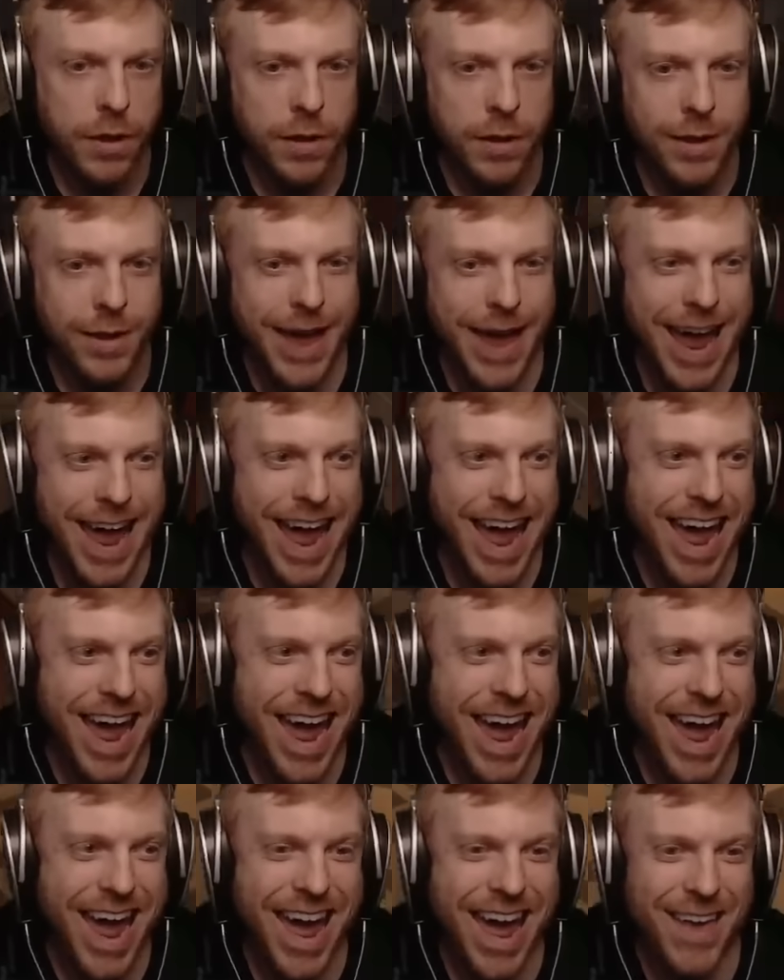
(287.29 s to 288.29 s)

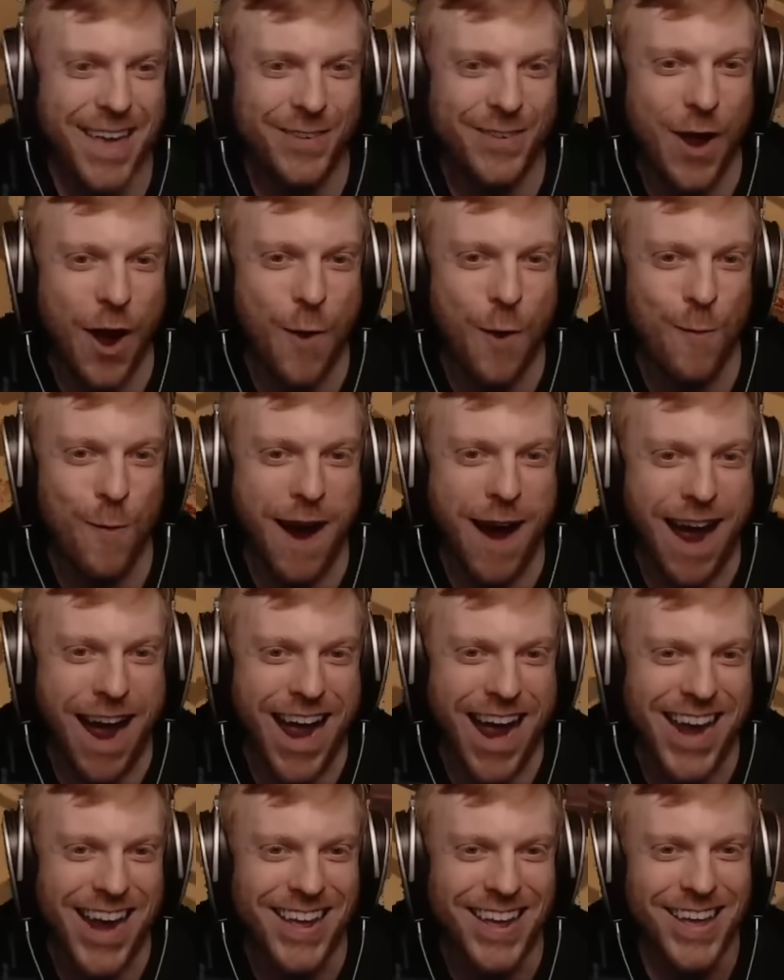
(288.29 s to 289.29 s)
Yes! Home
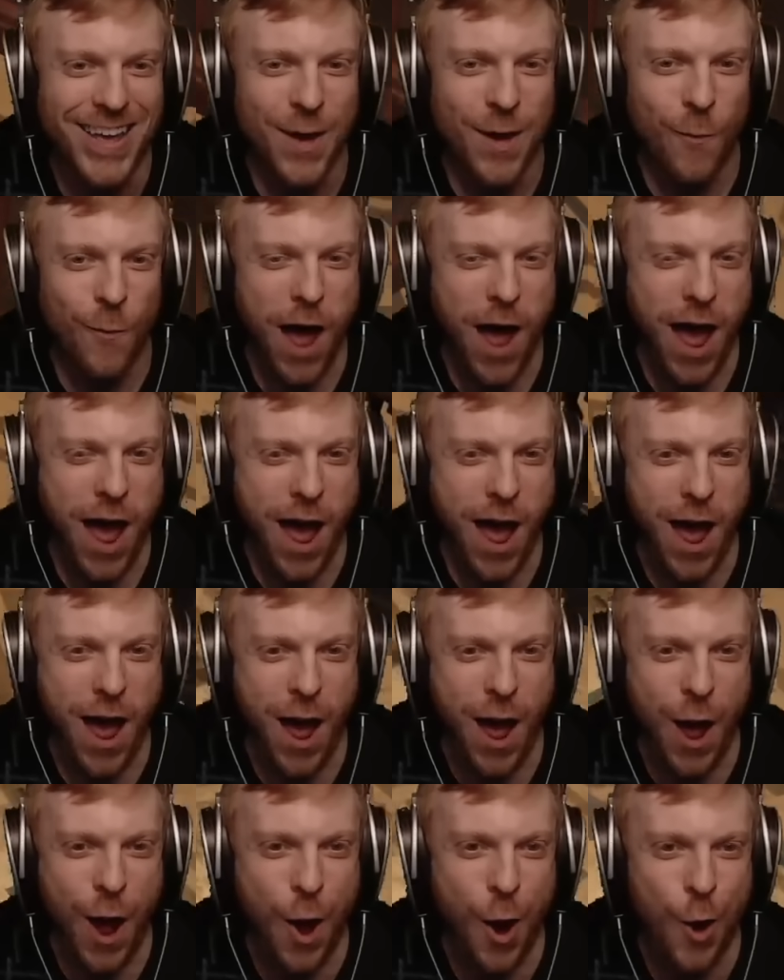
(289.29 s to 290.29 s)
run!
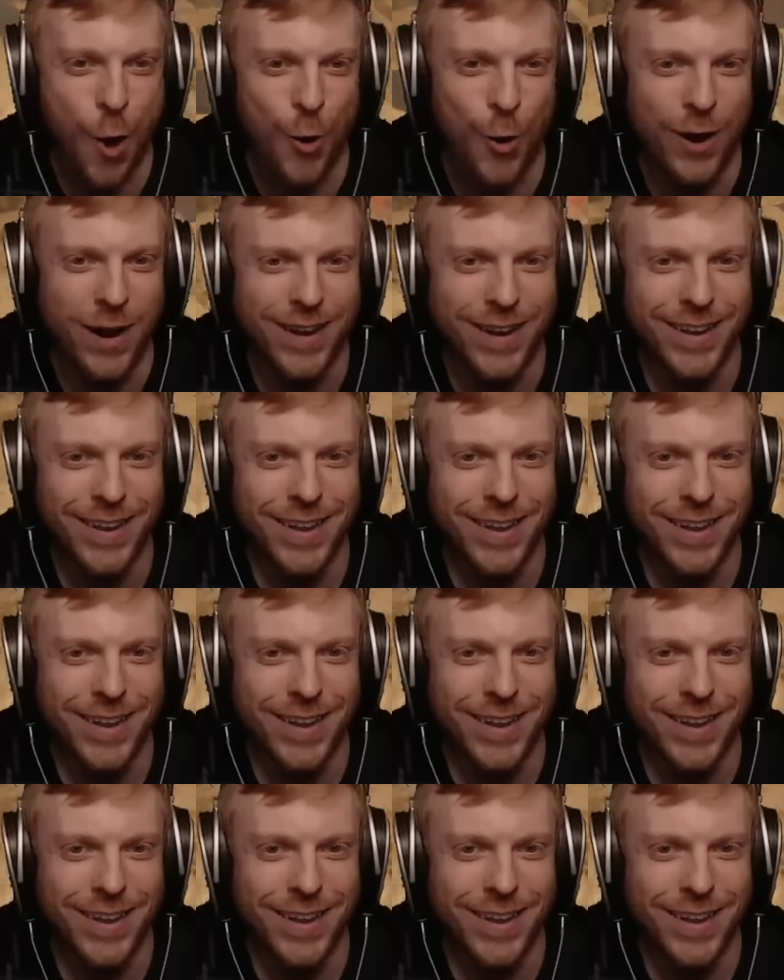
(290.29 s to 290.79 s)
Woo!